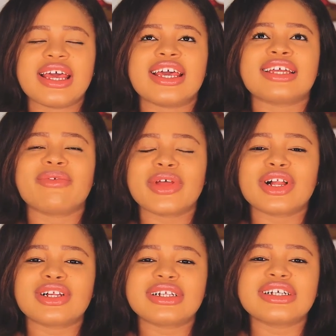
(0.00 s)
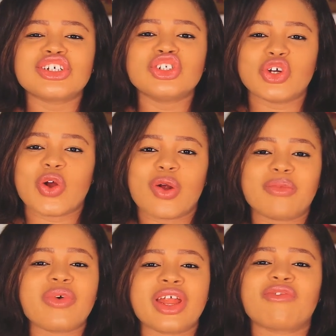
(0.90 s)
a real
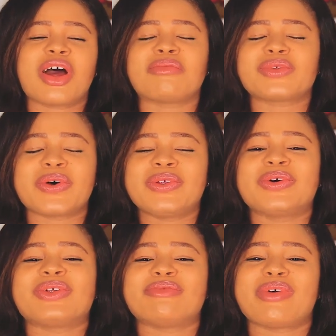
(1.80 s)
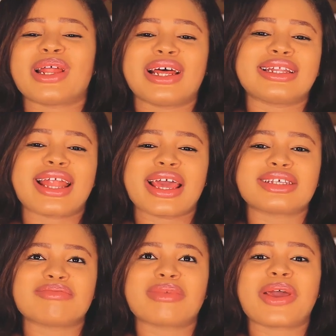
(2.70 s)
job. Whenever I'm turning on the bed at
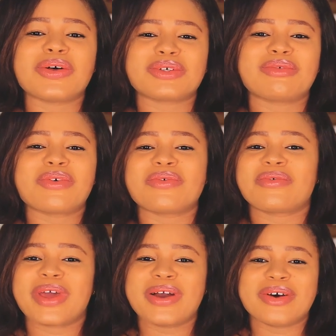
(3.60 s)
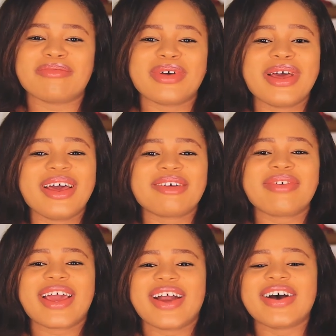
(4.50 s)
night, my husband will wake up
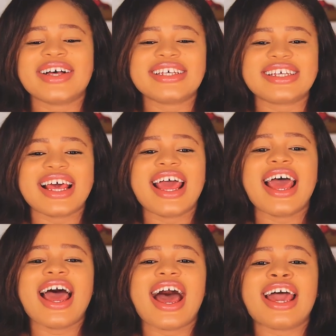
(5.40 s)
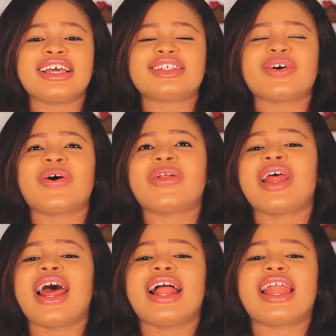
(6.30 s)
because I
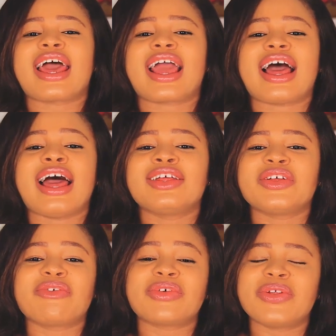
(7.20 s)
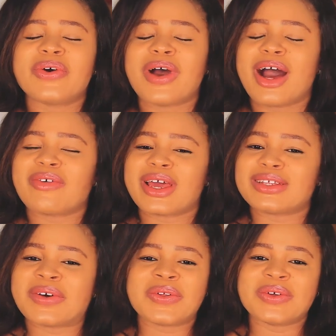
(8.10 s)
turn, like, I don't even know how I
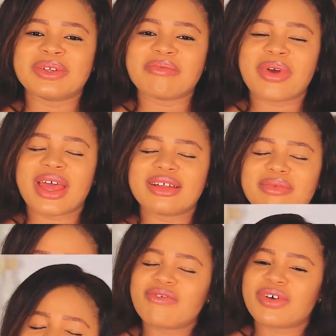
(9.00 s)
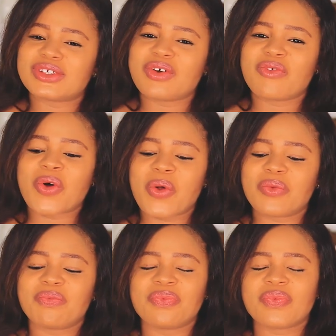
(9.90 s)
turn on the bed. First of
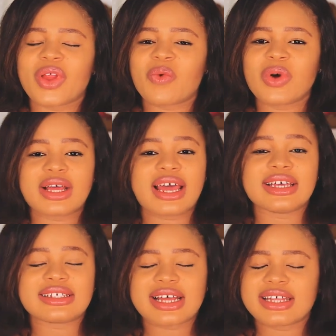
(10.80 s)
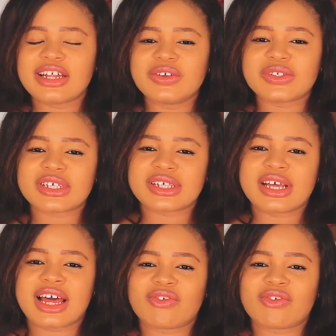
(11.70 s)
all, what I started noticing